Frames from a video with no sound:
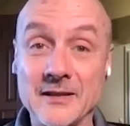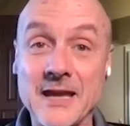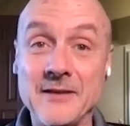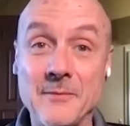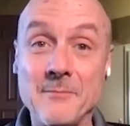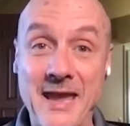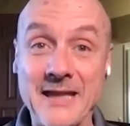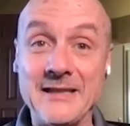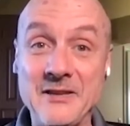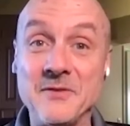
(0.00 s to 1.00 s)
kind of a
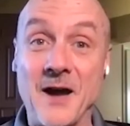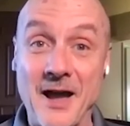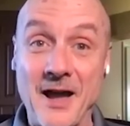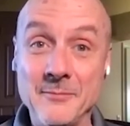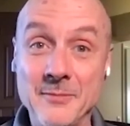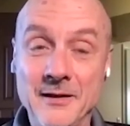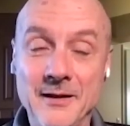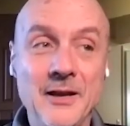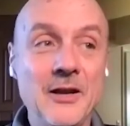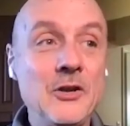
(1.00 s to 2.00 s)
manly vibe,
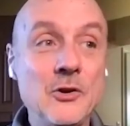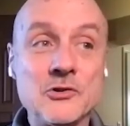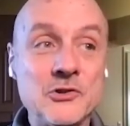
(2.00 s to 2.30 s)
your